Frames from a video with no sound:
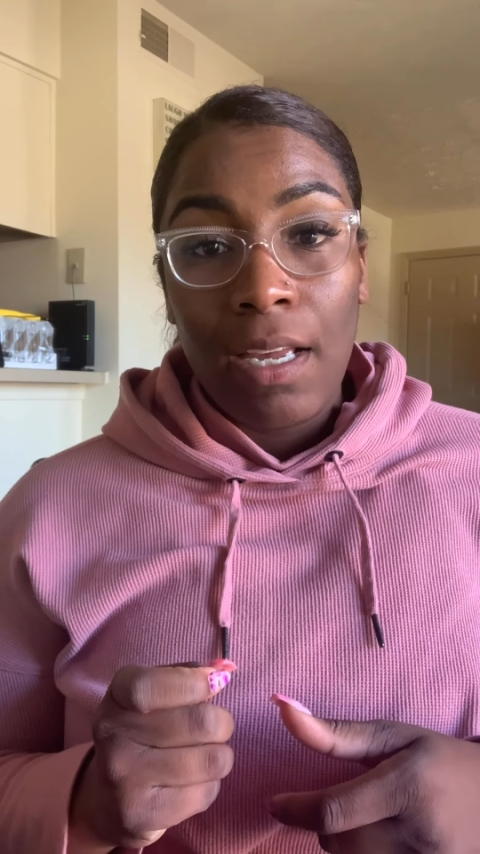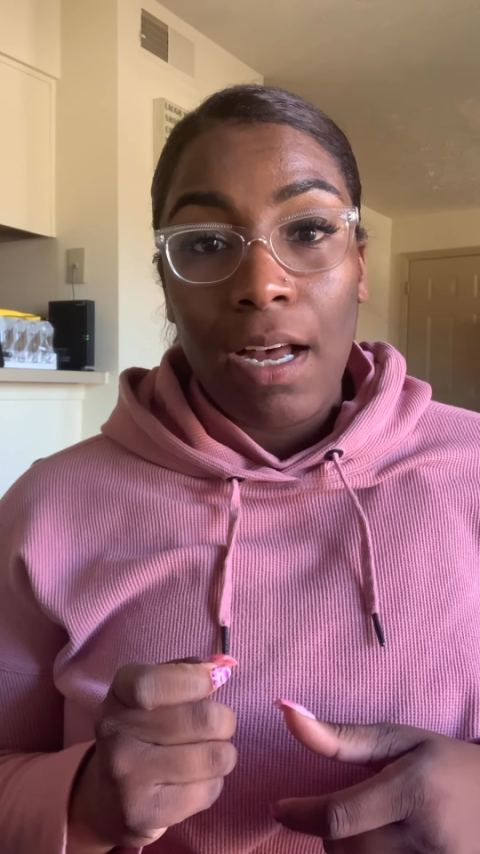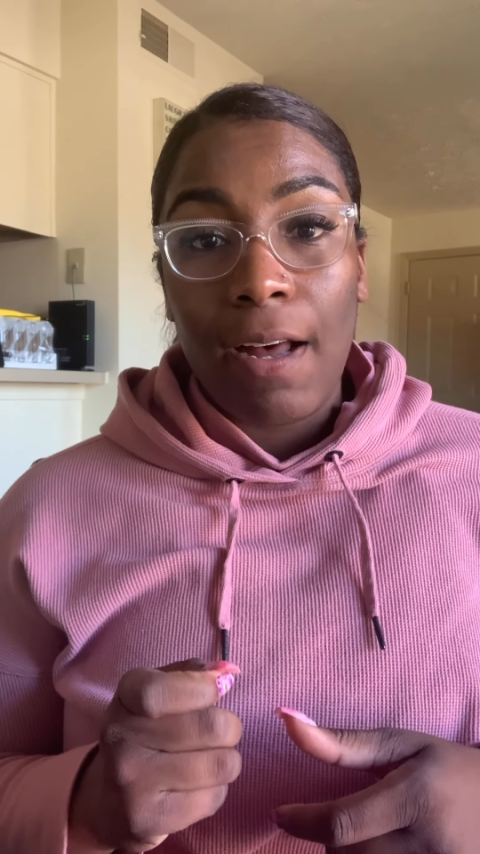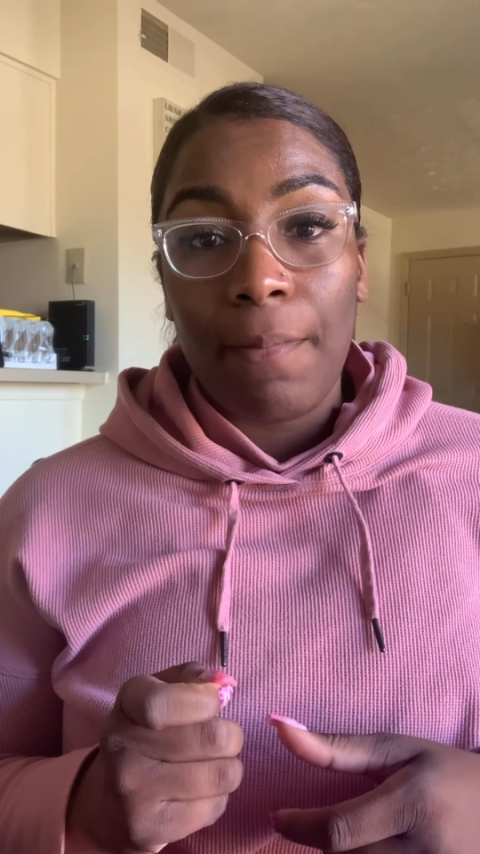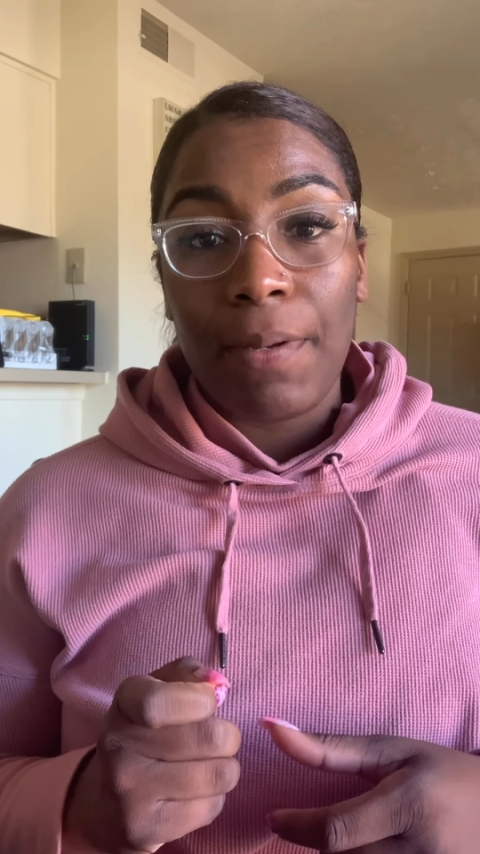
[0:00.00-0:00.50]

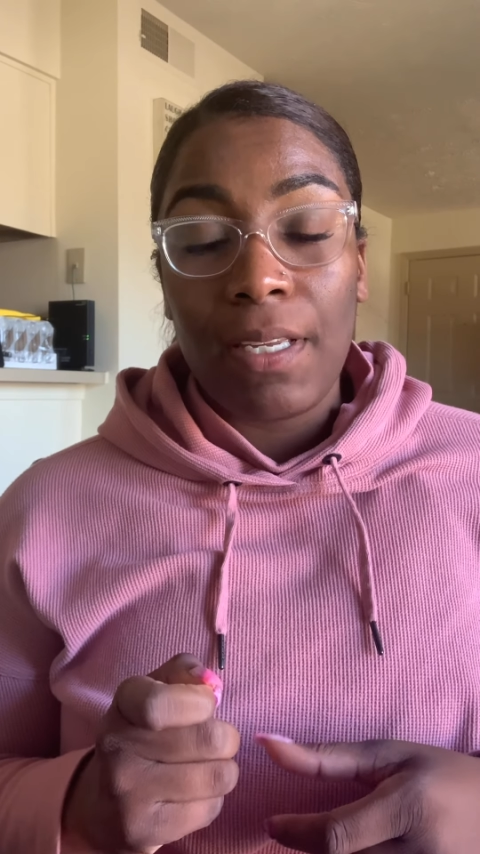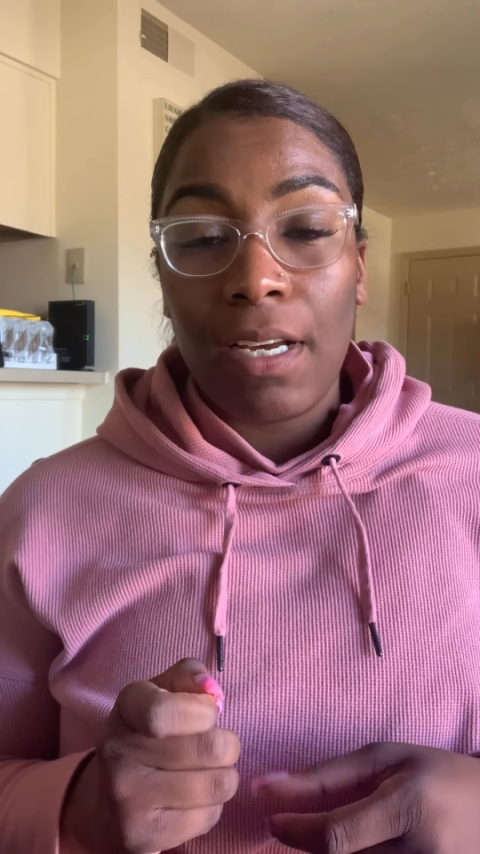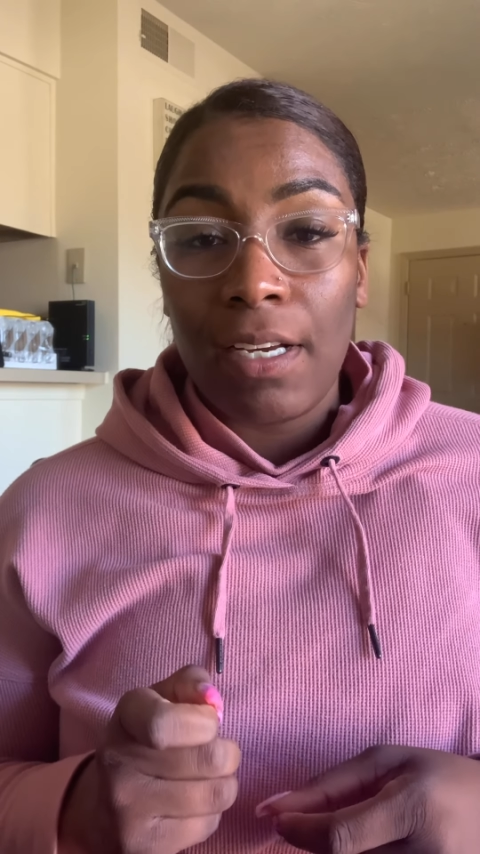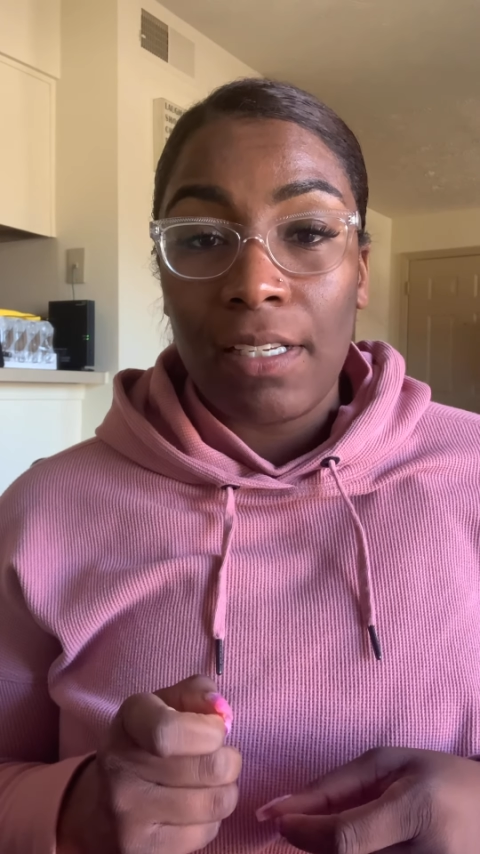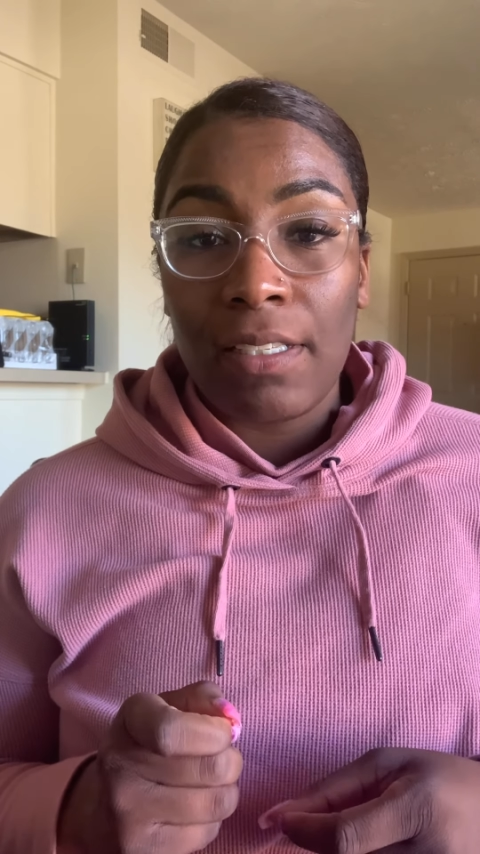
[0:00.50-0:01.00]
Um,
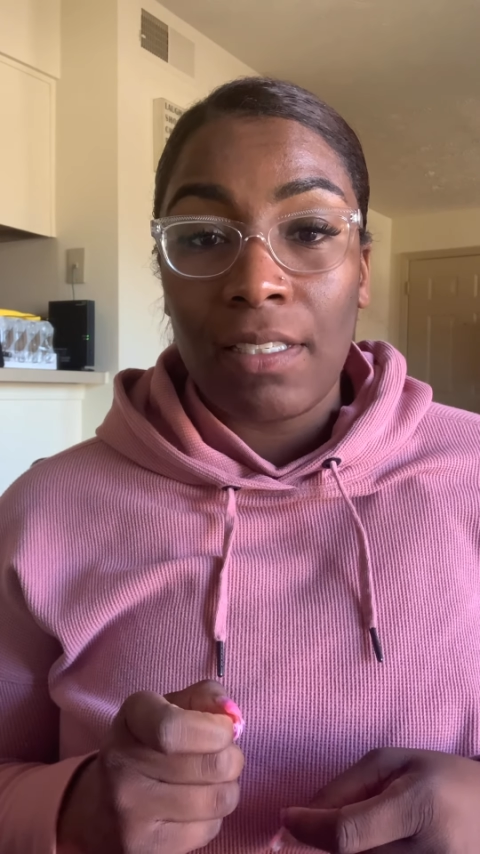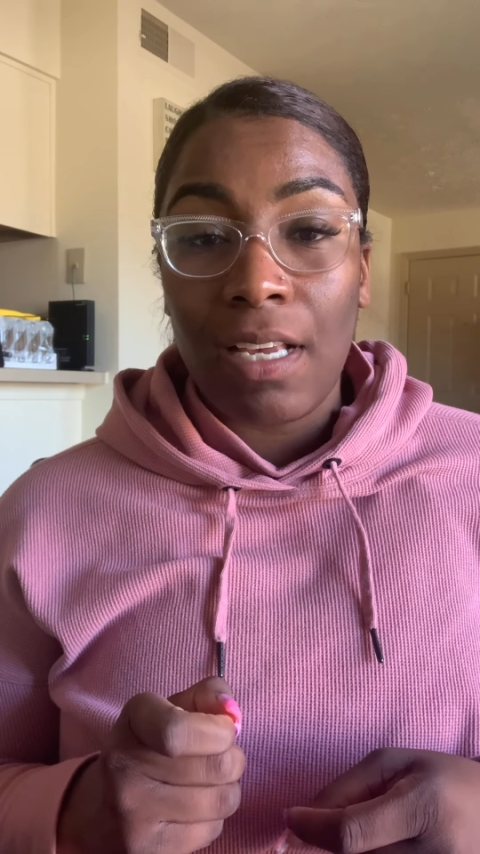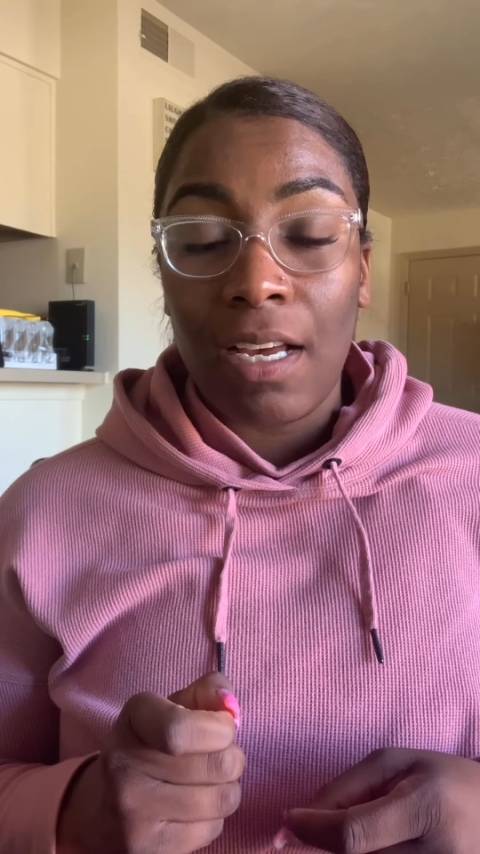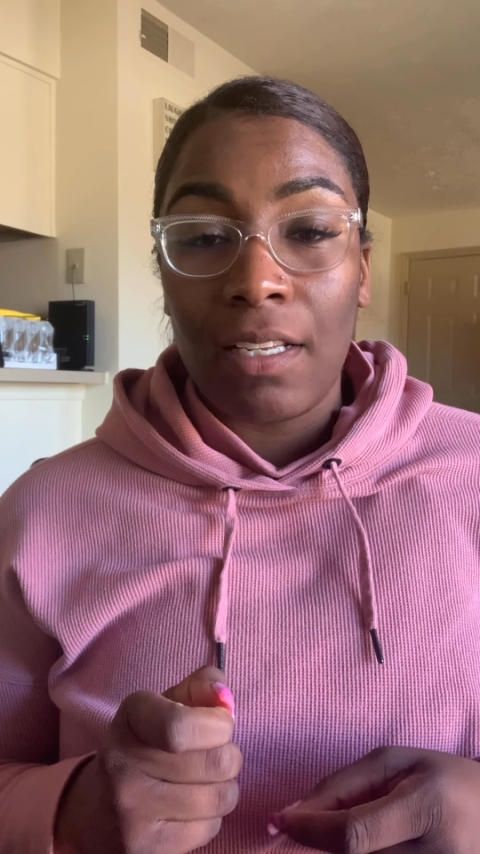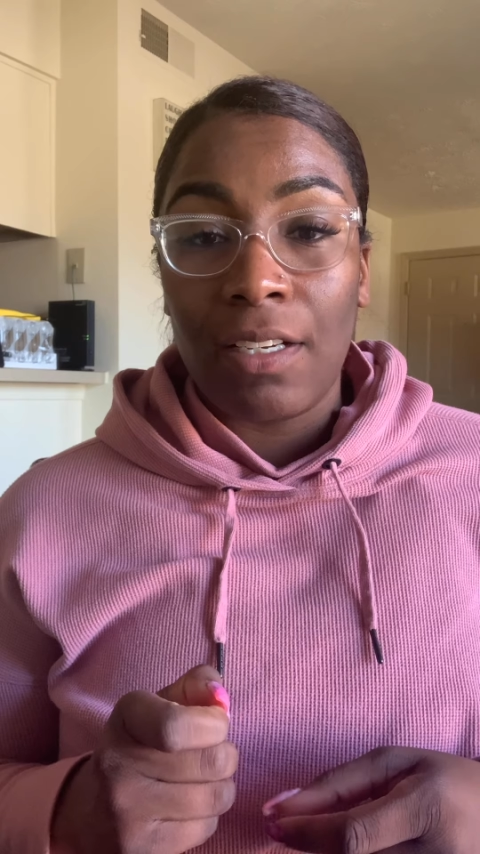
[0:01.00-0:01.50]
because uh,